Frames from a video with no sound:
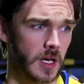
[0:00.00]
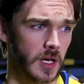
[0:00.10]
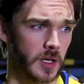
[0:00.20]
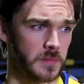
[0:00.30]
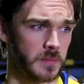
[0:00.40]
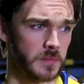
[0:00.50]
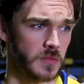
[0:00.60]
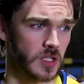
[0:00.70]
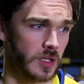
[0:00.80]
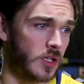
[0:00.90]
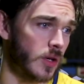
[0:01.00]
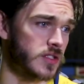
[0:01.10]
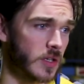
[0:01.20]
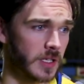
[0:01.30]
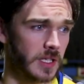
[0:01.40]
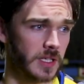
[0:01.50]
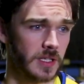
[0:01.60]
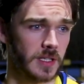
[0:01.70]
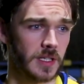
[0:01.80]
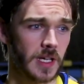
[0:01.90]
Um, so you know it's only
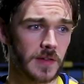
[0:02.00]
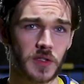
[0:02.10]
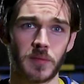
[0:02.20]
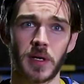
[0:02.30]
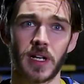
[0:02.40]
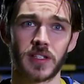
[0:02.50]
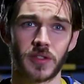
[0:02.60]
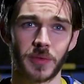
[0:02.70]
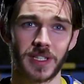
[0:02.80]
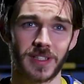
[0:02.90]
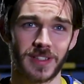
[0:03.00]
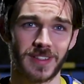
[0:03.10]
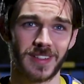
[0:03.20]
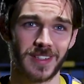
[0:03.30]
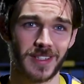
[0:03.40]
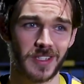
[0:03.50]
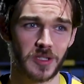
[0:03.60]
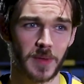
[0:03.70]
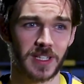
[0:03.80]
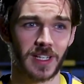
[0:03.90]
ifs and buts that we can
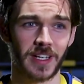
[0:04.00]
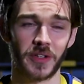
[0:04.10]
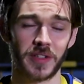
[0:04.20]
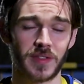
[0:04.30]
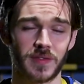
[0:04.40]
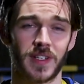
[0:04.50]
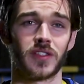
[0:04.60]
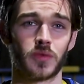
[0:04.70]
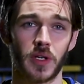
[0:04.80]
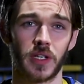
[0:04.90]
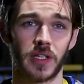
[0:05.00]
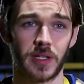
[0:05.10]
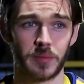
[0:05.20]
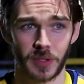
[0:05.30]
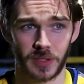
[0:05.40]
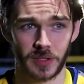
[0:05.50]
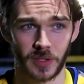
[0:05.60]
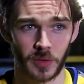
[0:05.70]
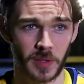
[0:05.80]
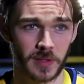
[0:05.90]
speculate on if the fans were here, but
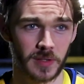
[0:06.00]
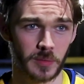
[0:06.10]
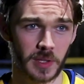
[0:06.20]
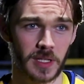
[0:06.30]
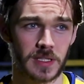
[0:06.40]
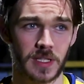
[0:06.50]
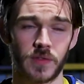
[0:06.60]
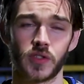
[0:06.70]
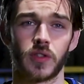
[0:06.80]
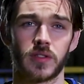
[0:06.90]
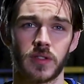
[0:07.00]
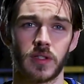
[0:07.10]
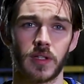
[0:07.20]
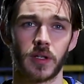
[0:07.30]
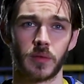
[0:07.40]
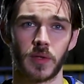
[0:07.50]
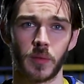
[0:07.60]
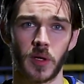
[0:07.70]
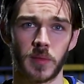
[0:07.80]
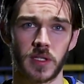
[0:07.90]
you know, one thing we can say for sure is that they,
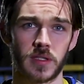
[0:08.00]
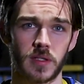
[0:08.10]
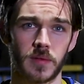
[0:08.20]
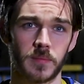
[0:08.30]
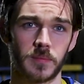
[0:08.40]
they were missed.